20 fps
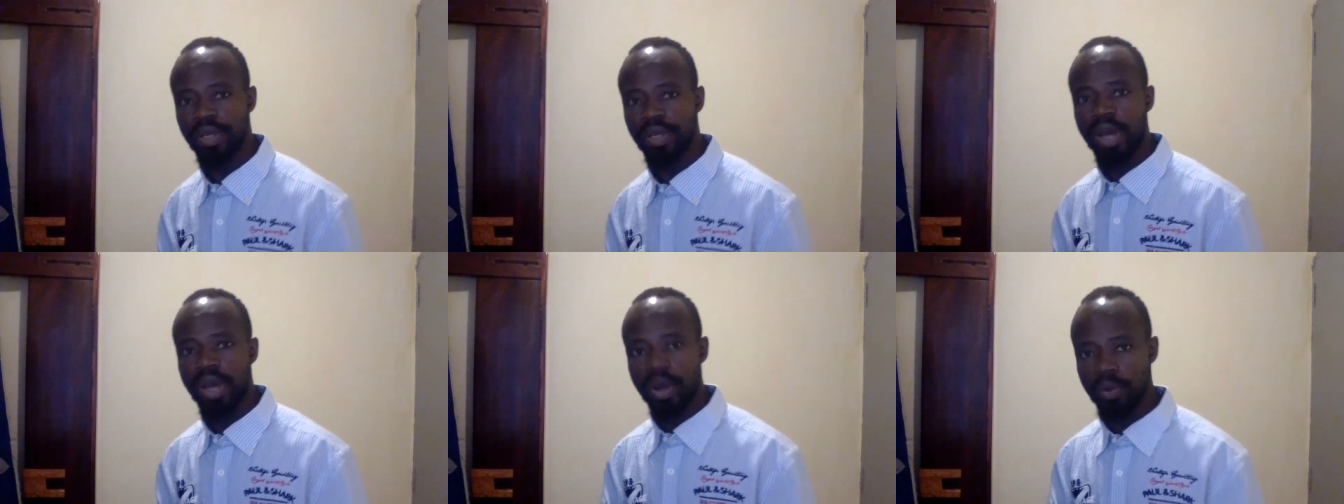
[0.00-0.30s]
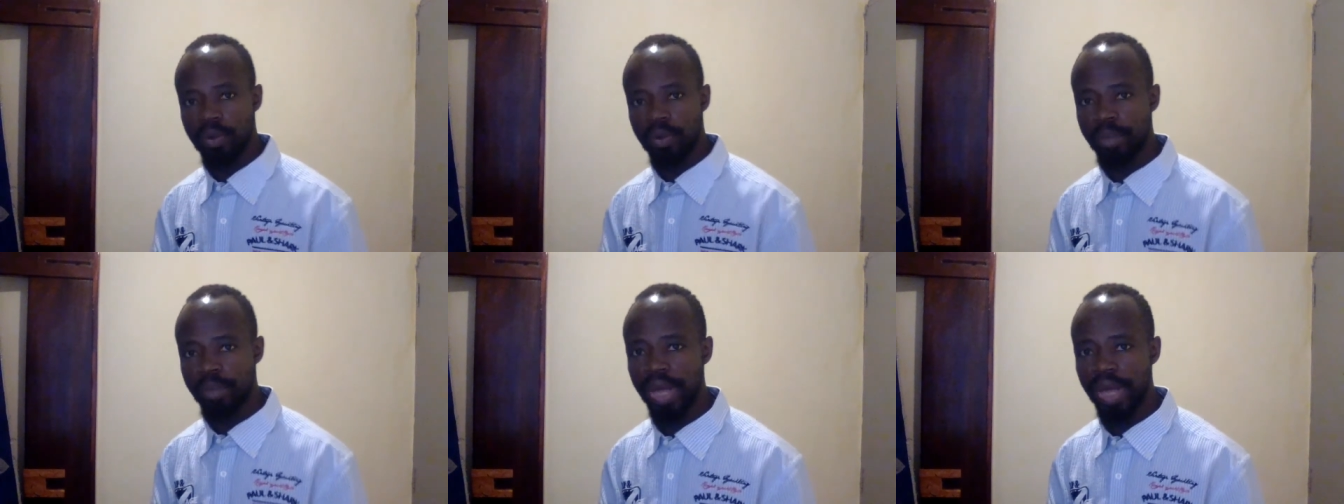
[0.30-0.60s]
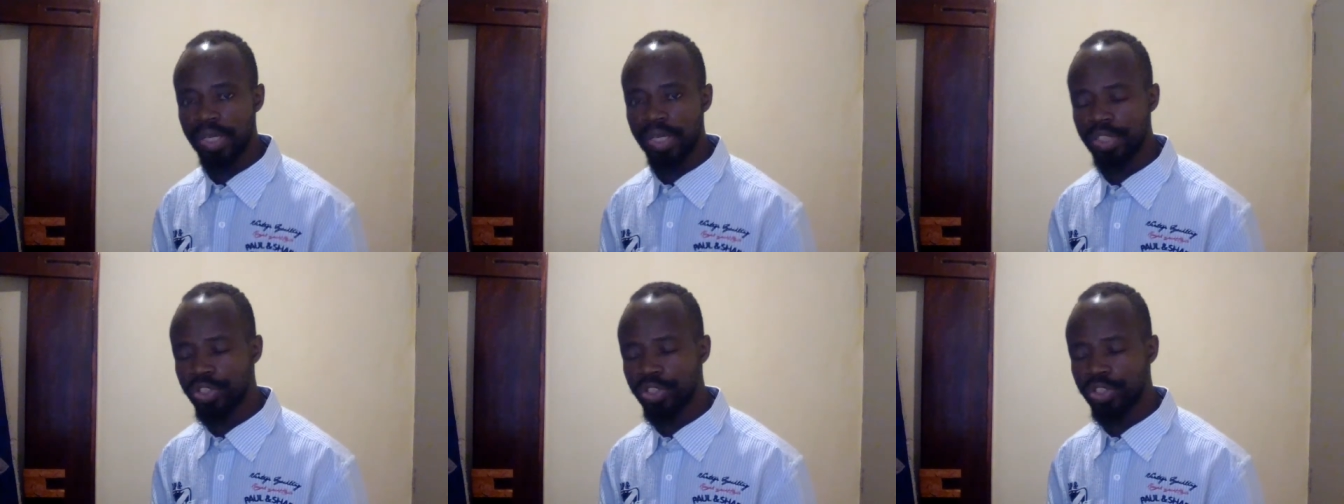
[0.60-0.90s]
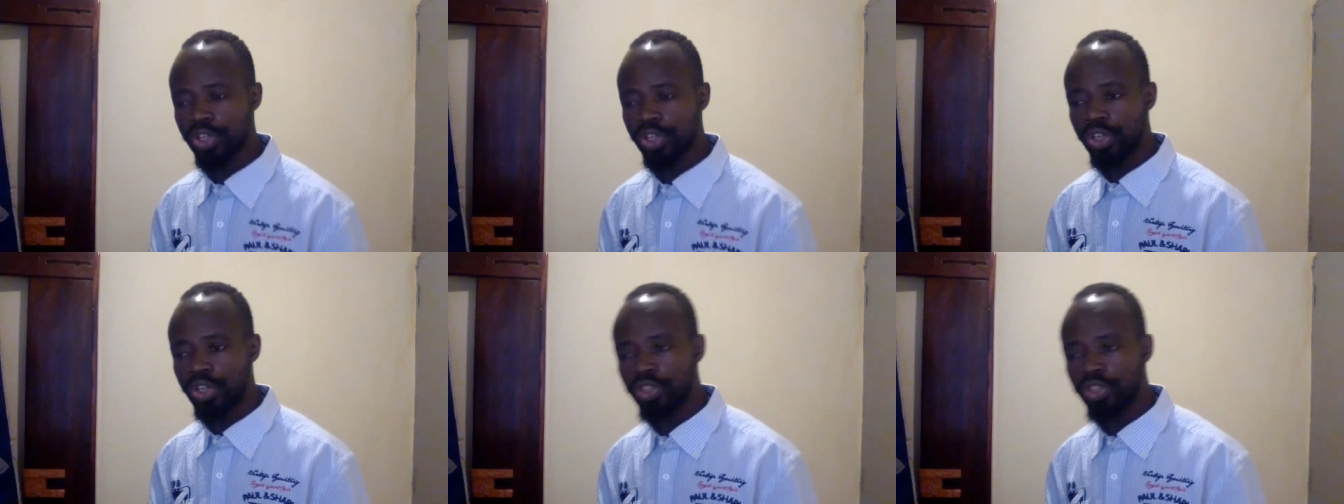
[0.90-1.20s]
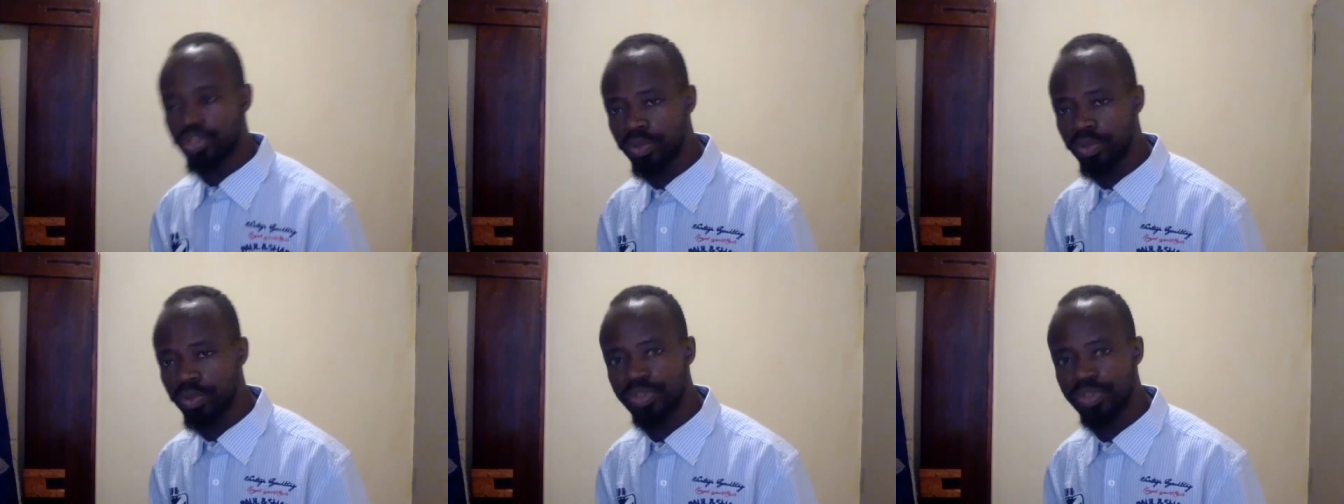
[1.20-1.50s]
our marriage
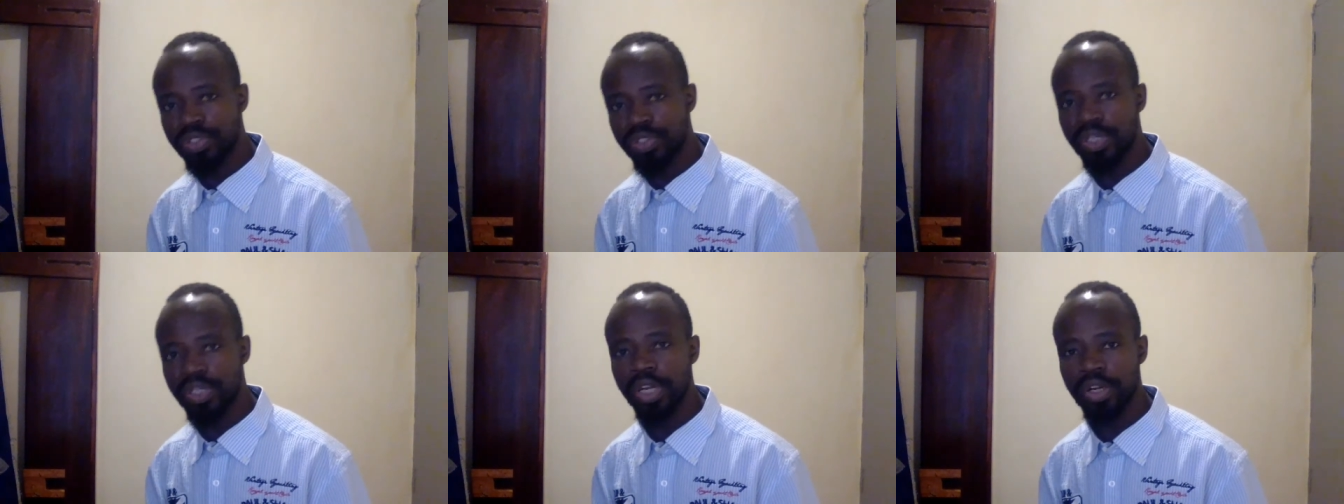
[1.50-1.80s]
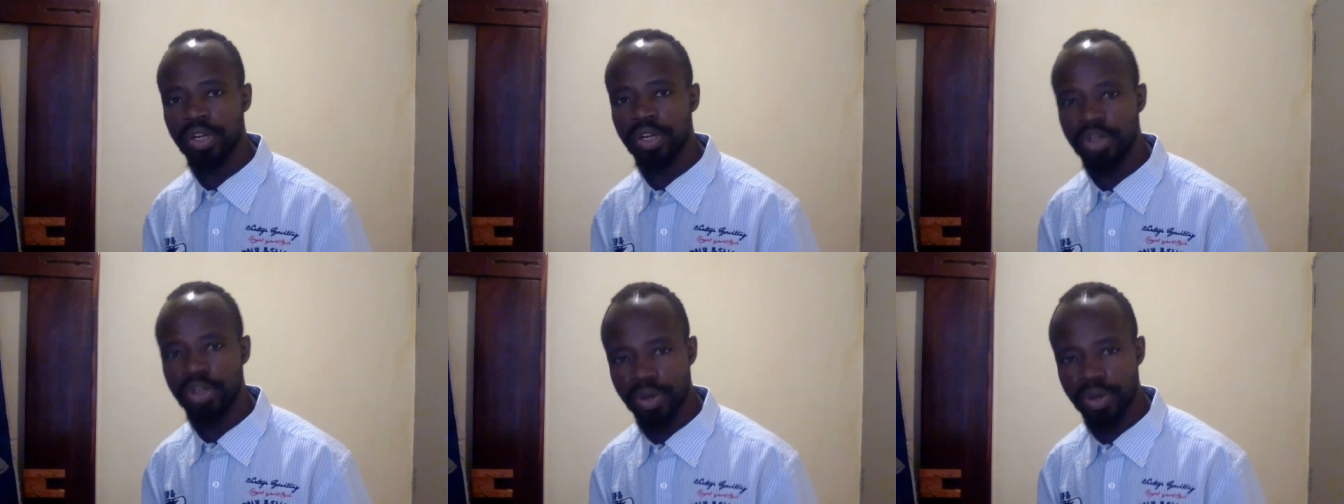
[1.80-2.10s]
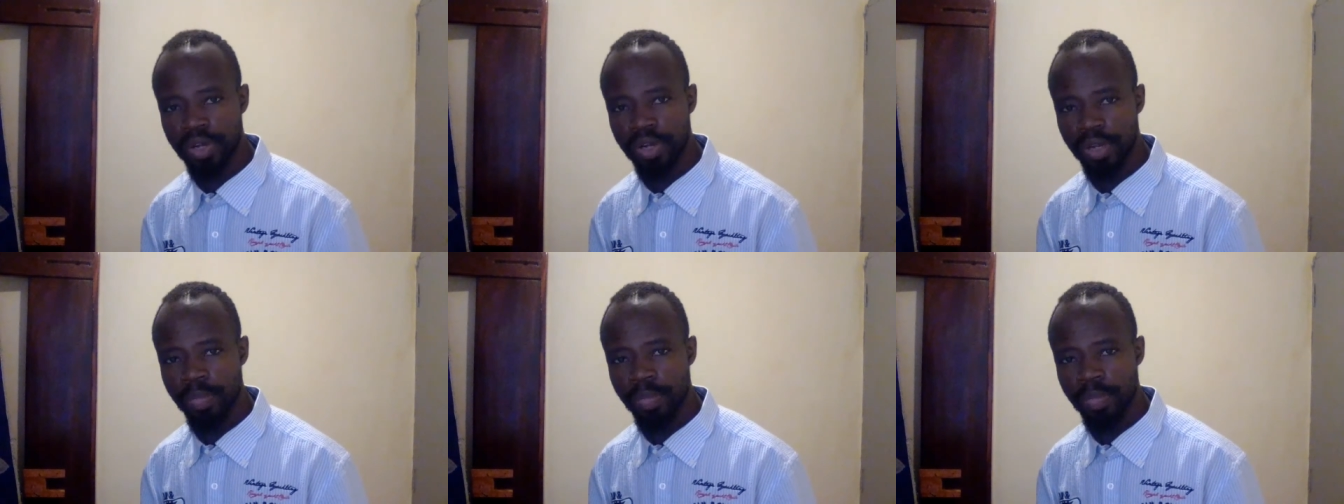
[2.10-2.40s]
to stay longer.